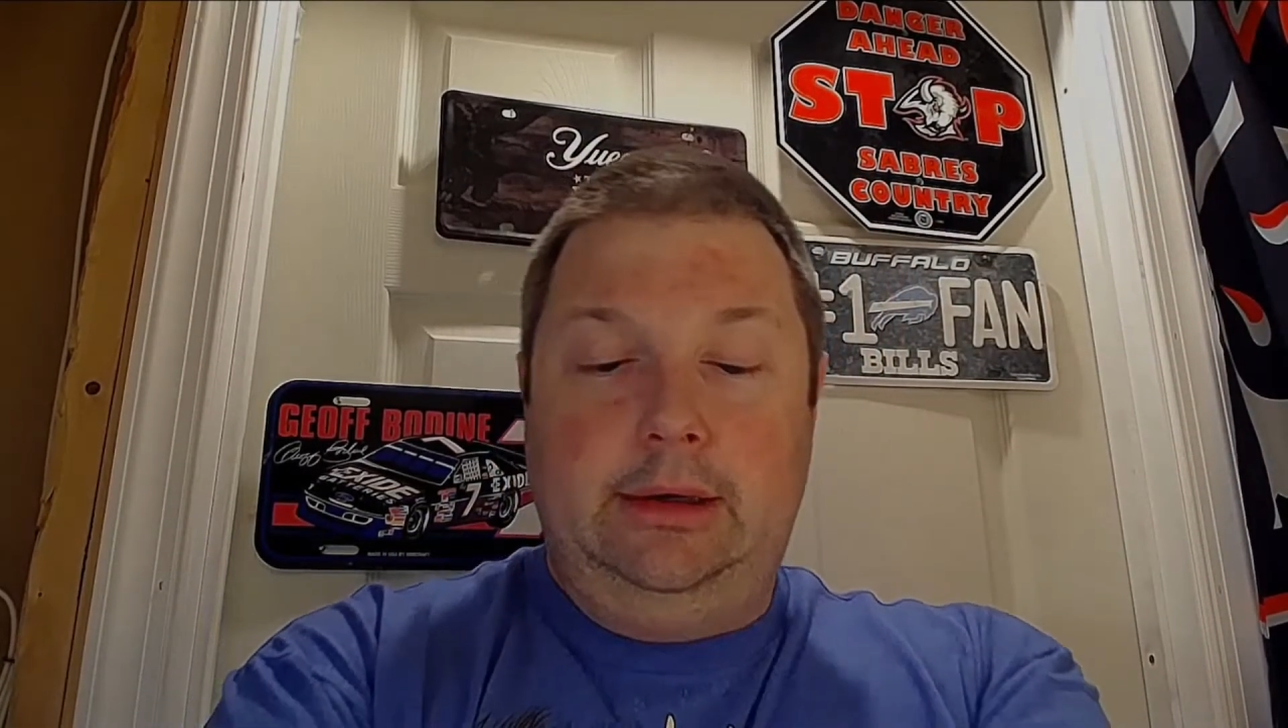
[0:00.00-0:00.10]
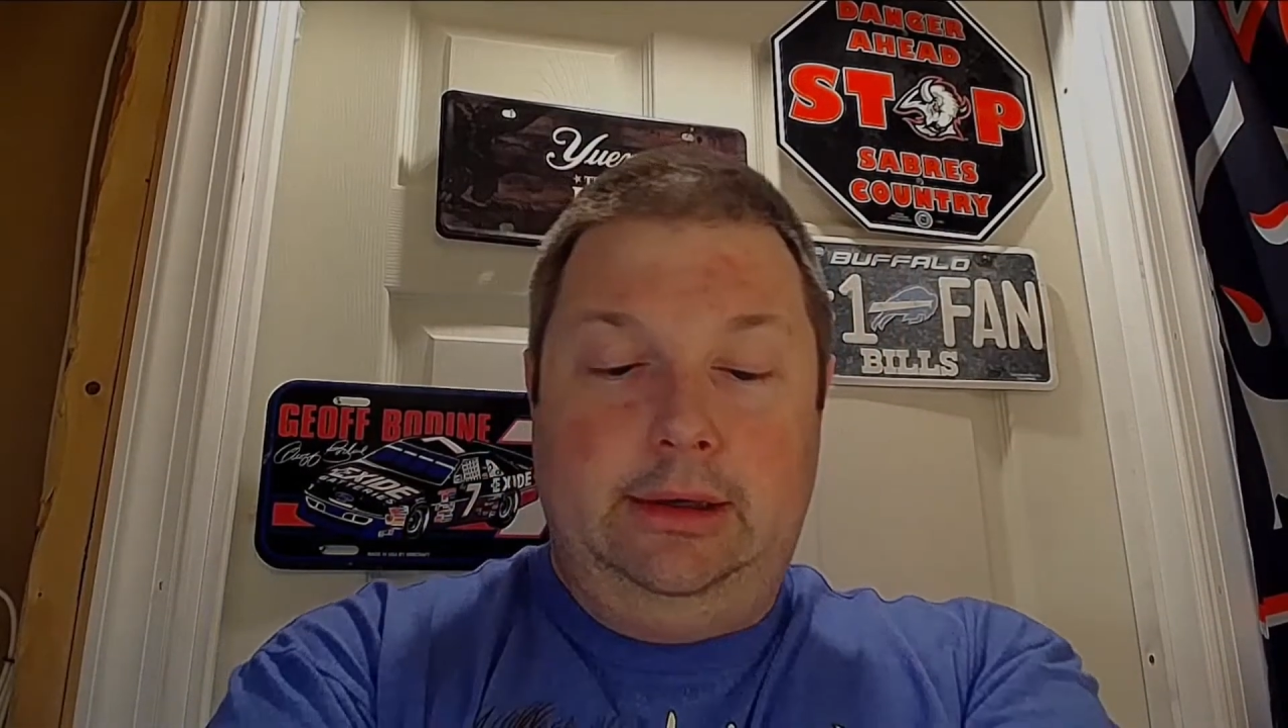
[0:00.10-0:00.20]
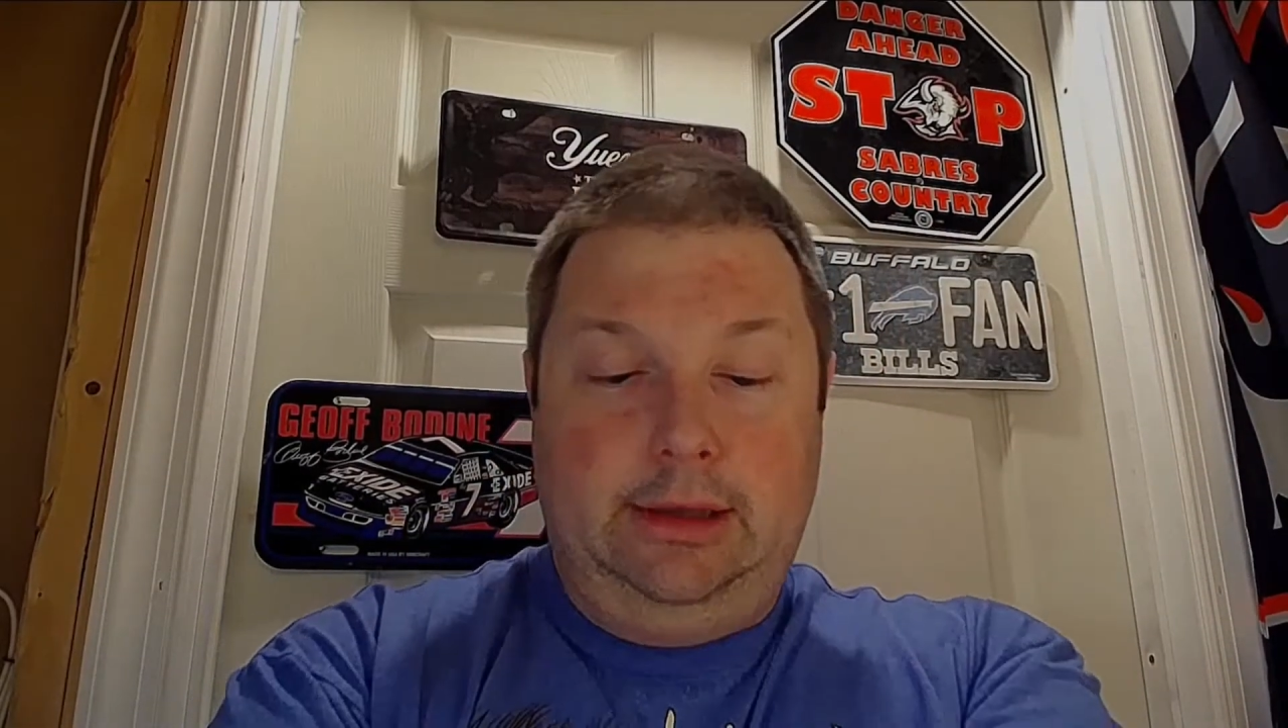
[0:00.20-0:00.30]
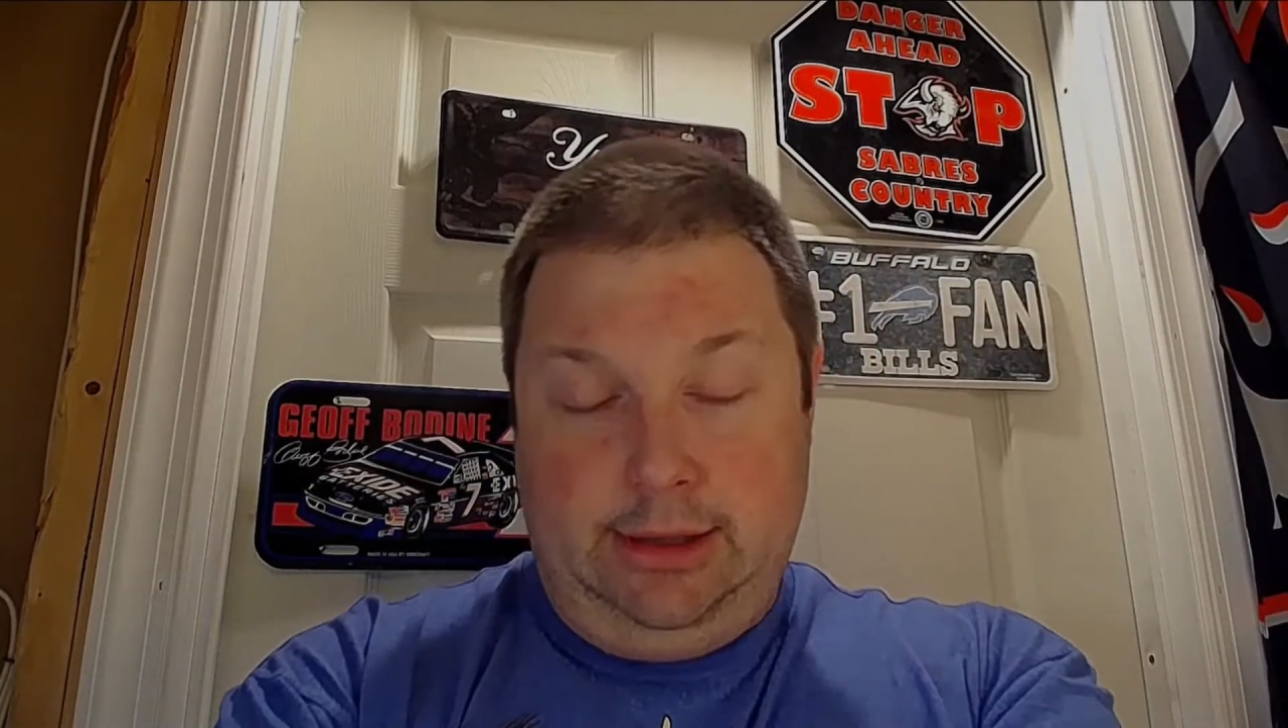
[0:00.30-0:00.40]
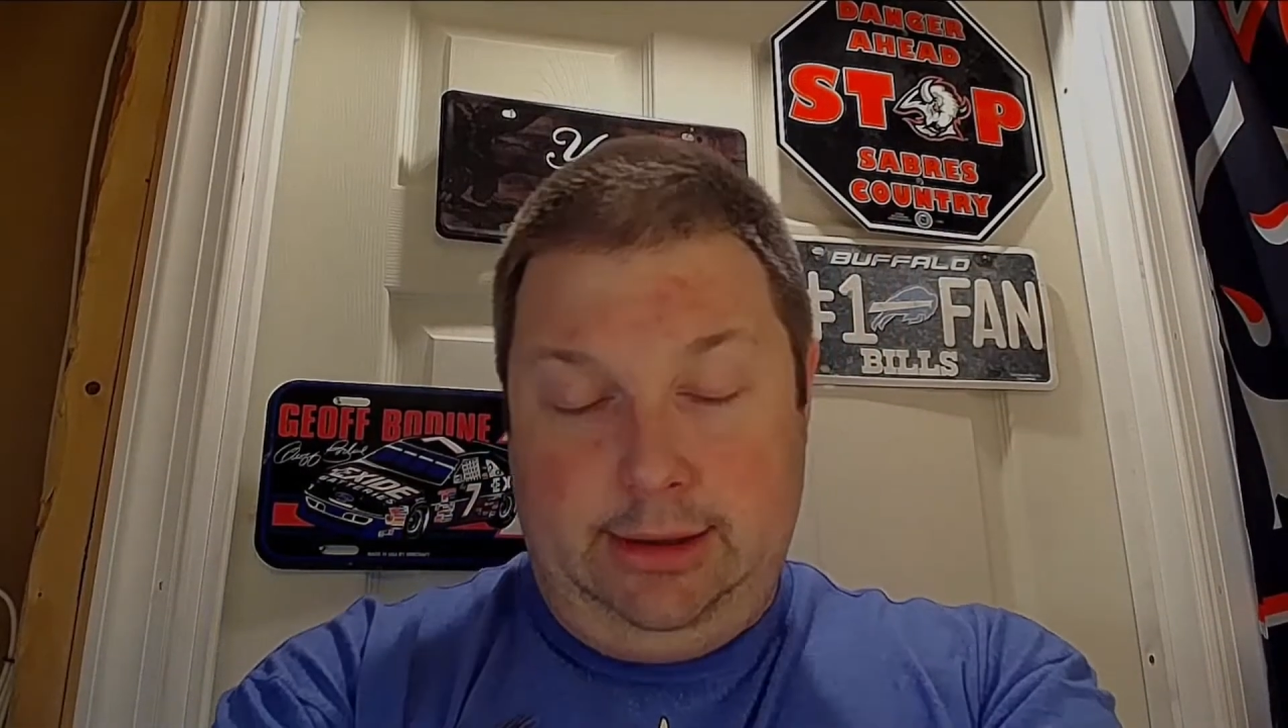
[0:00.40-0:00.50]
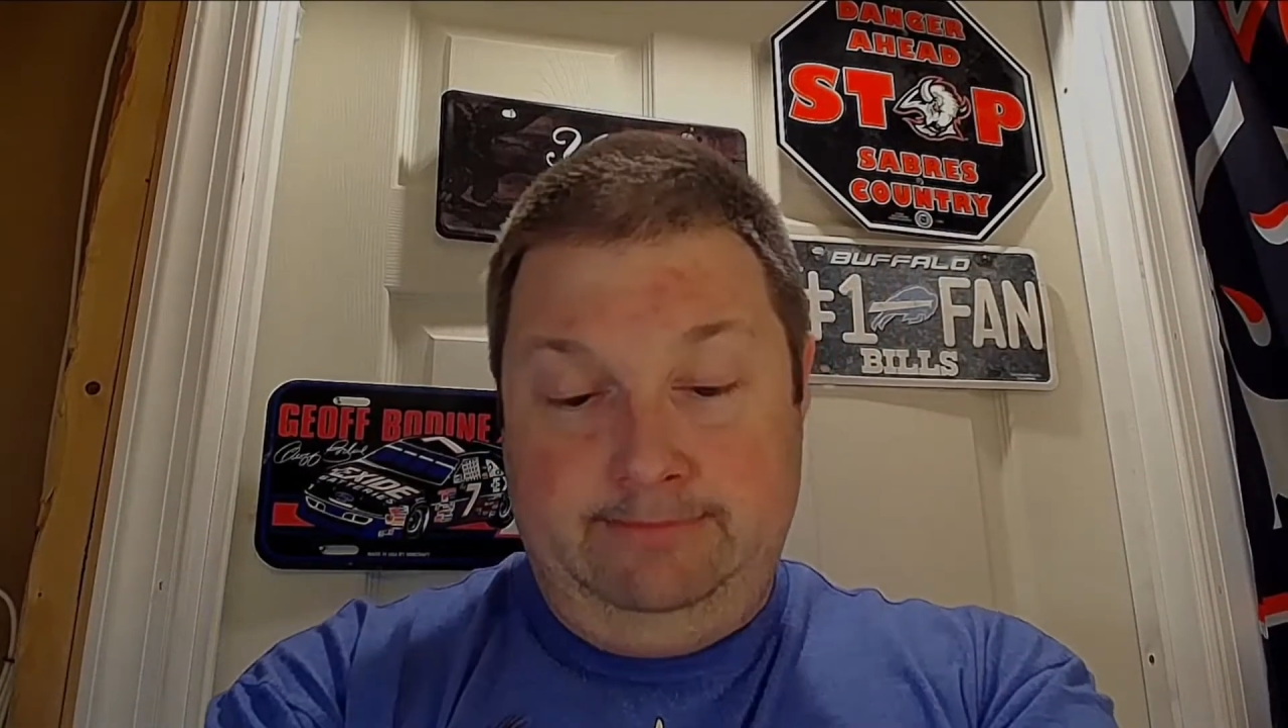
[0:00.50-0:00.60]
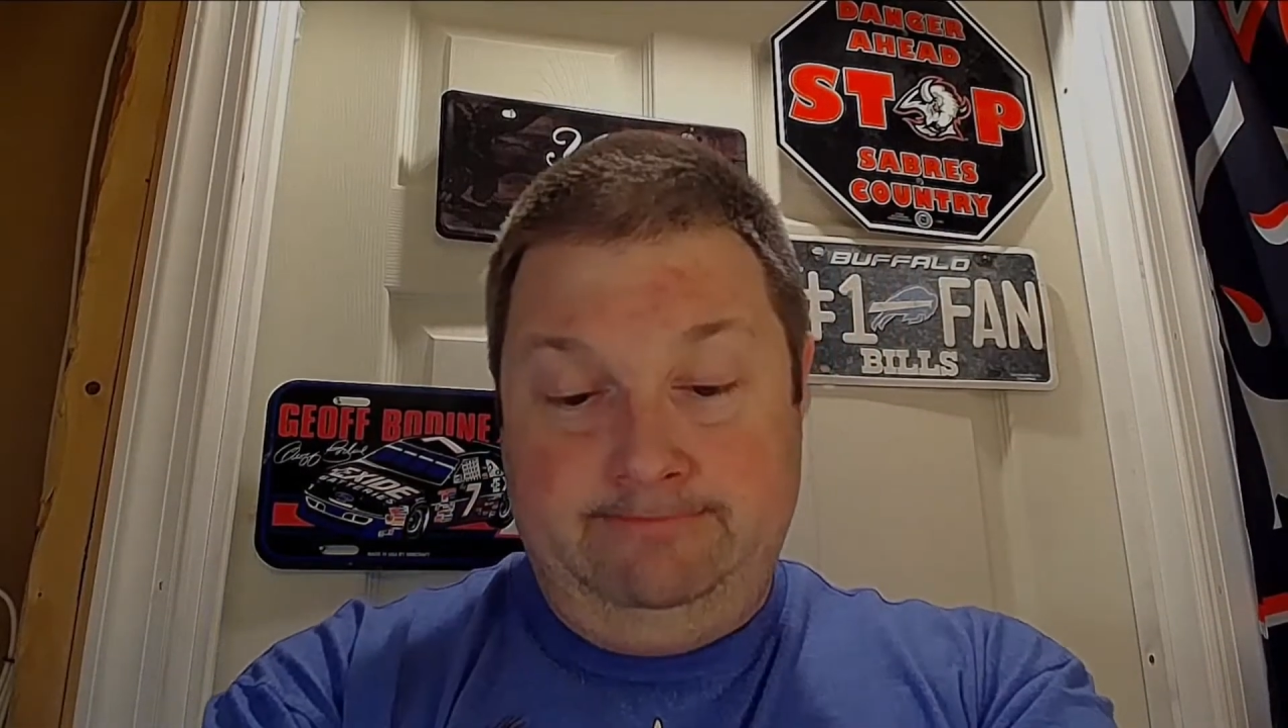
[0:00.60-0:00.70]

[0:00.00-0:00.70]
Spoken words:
And